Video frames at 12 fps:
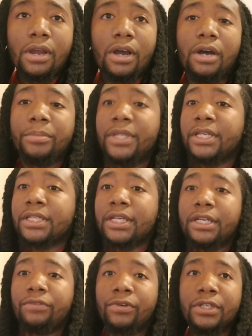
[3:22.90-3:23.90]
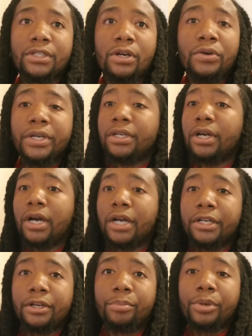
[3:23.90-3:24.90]
This can result in
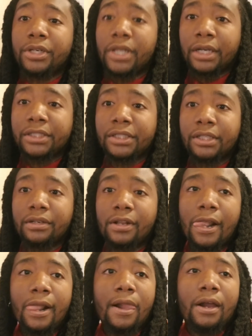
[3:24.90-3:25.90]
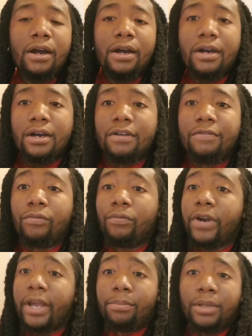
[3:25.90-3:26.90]
underproduction of
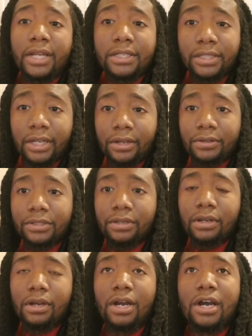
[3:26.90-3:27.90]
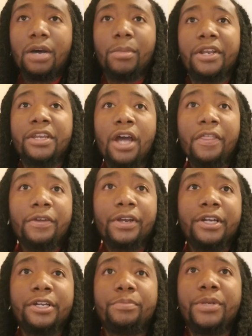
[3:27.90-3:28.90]
red blood cells. Another
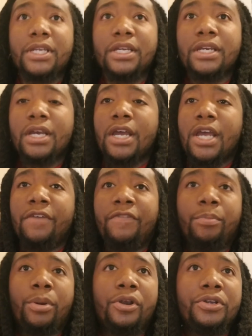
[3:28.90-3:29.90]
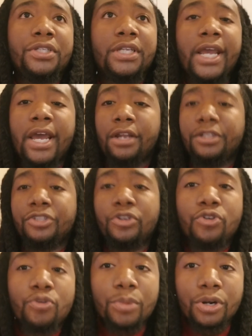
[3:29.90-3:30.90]
could be if a person had a
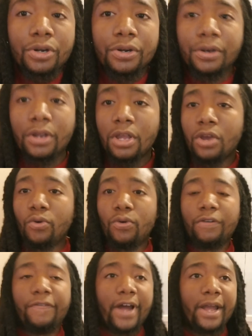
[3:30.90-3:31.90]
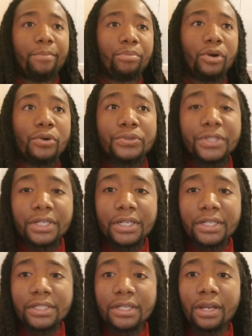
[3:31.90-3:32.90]
tumor or
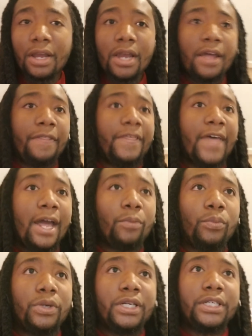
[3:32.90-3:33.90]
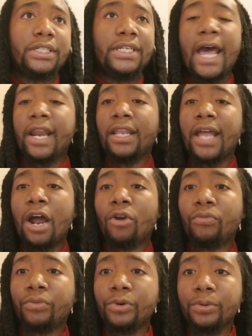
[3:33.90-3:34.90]
fibrosis, that would not allow
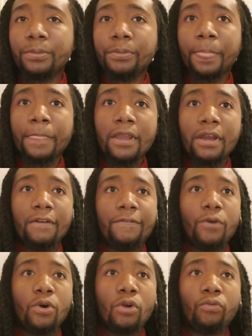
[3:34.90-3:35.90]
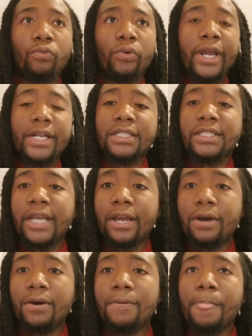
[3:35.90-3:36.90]
room for red
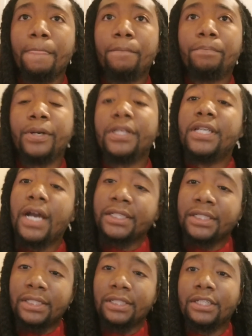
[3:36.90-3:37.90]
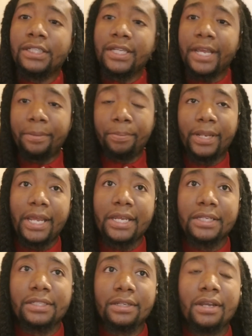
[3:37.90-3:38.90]
cell production to take
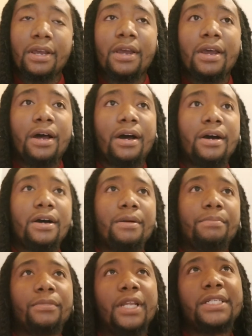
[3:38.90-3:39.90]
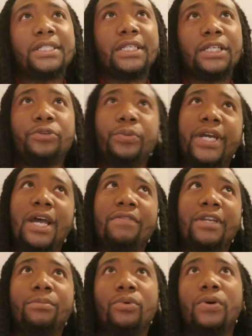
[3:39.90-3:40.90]
place. Let's see, do we have
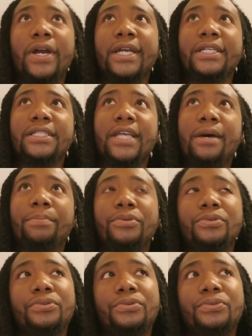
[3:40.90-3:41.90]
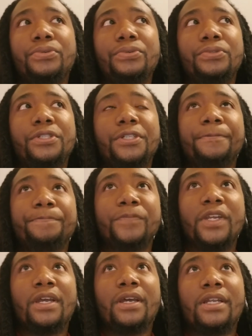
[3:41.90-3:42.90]
any more examples
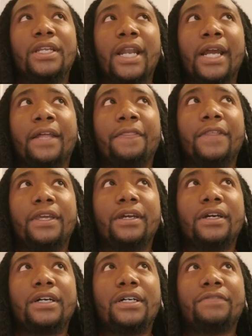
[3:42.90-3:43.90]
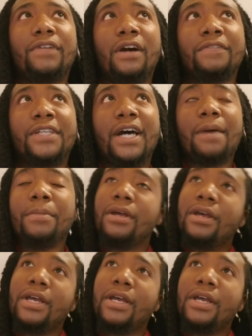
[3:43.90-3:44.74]
that I can think of off top?